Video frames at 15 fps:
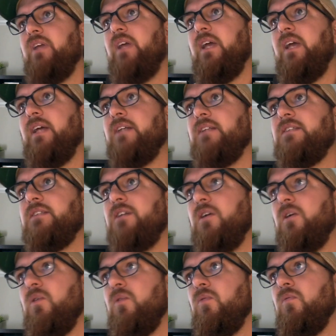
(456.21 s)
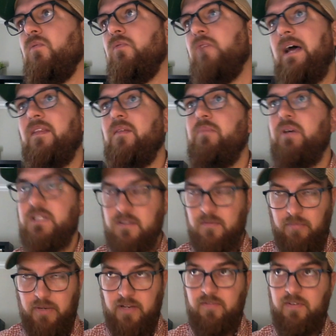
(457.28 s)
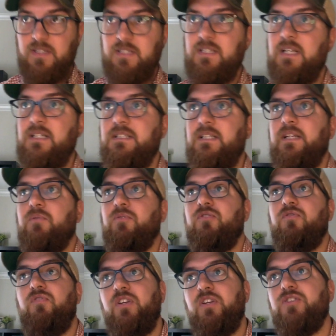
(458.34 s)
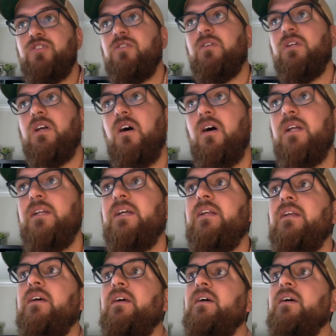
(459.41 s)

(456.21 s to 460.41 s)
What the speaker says: And so now that Manifest Destiny was finished on the continent,